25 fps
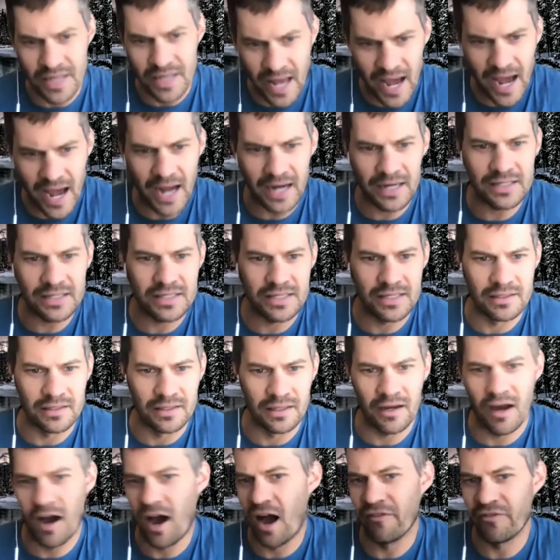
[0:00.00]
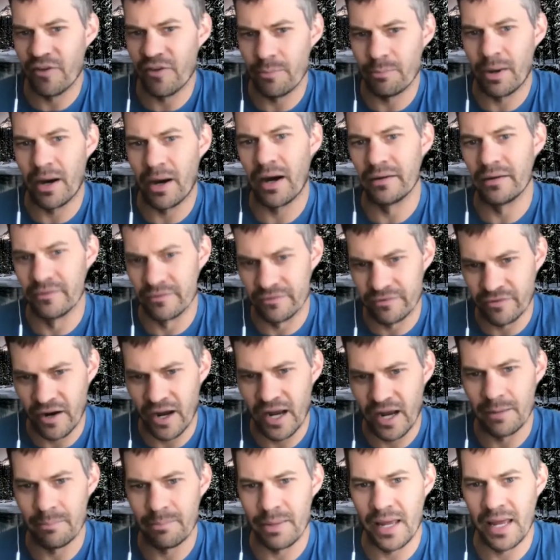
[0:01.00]
an axe, and a coffee pot and
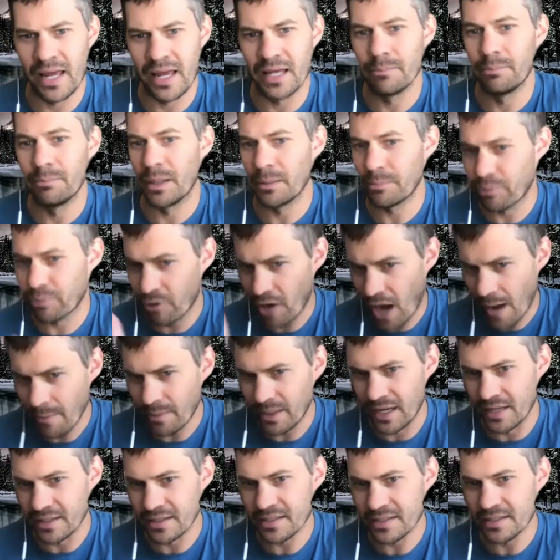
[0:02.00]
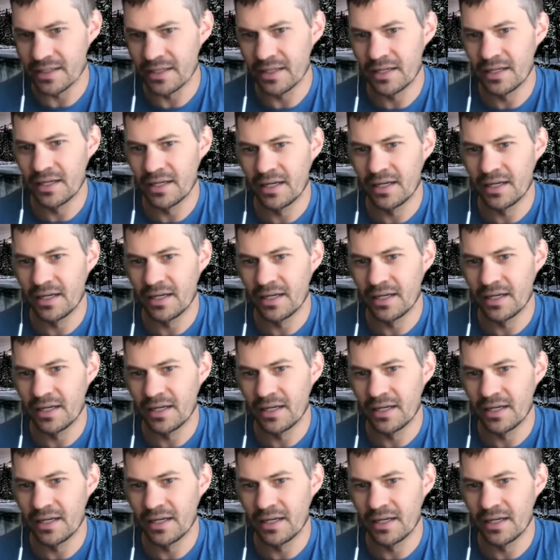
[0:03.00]
frying pan, but prominent,